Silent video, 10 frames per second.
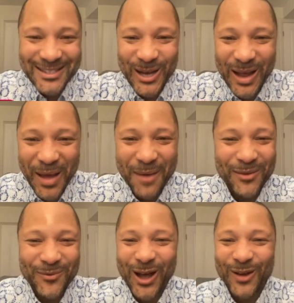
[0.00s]
So I'm
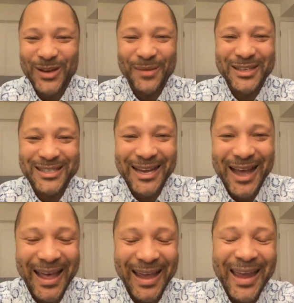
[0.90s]
involved, I'm the
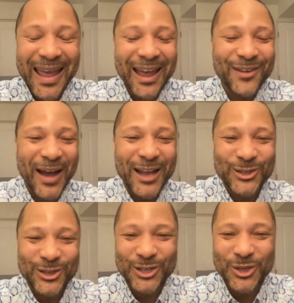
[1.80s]
DEI advisor to